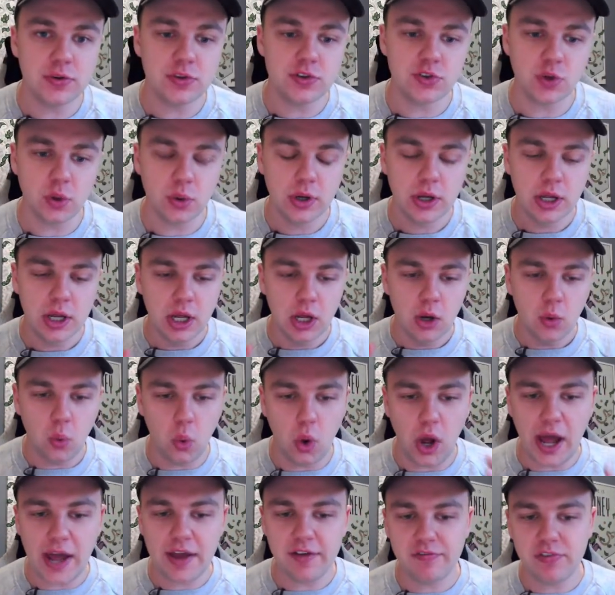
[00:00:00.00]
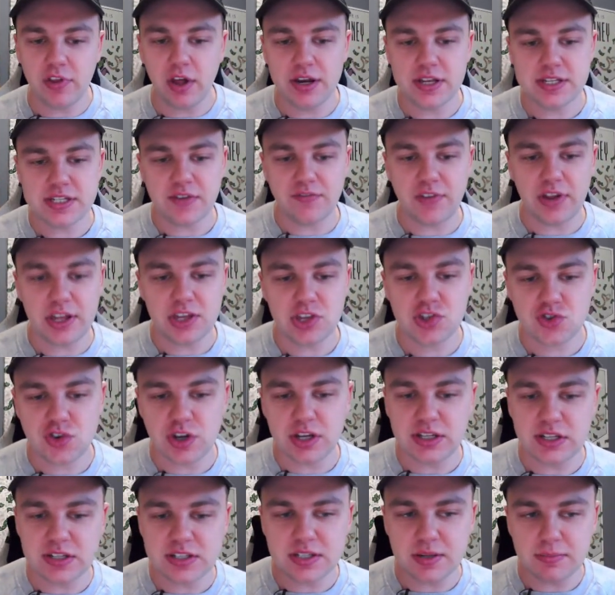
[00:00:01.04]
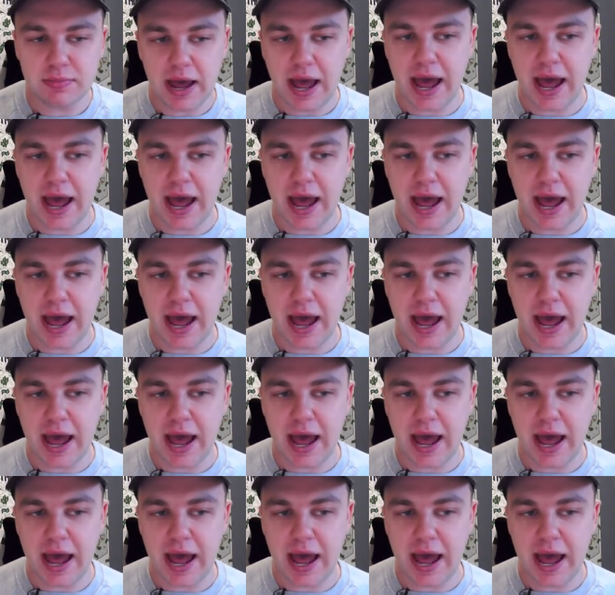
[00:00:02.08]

So what I've done is I've illustrated some